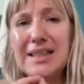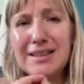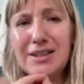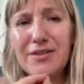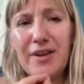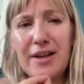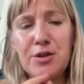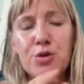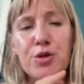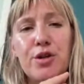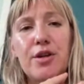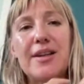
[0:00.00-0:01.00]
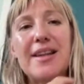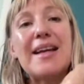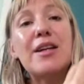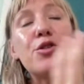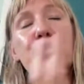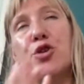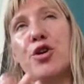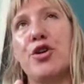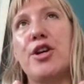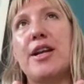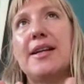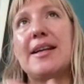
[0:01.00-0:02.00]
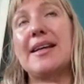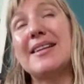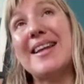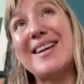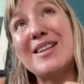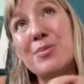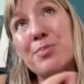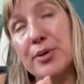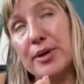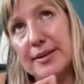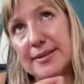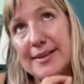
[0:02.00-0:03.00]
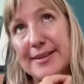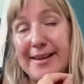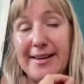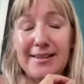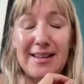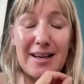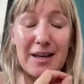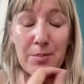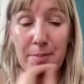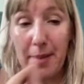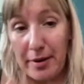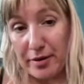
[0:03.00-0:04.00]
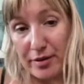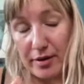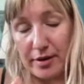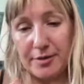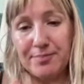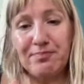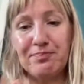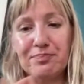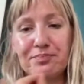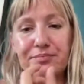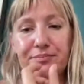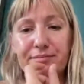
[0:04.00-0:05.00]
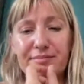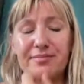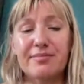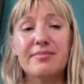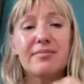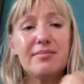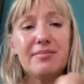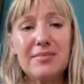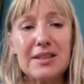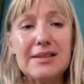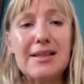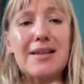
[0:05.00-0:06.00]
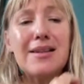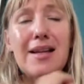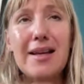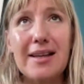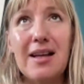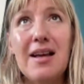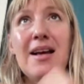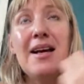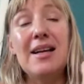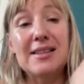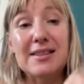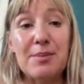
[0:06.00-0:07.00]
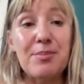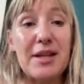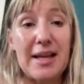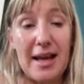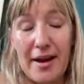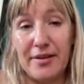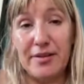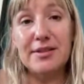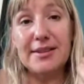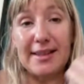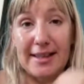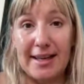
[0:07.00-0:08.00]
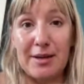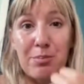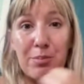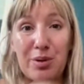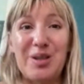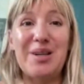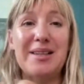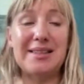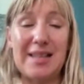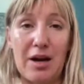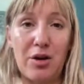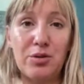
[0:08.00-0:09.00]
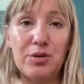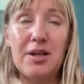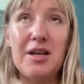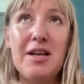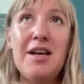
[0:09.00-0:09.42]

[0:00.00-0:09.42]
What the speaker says: adventure like a journey, not like a sprint, not like a marathon, not like something else that can burn us out,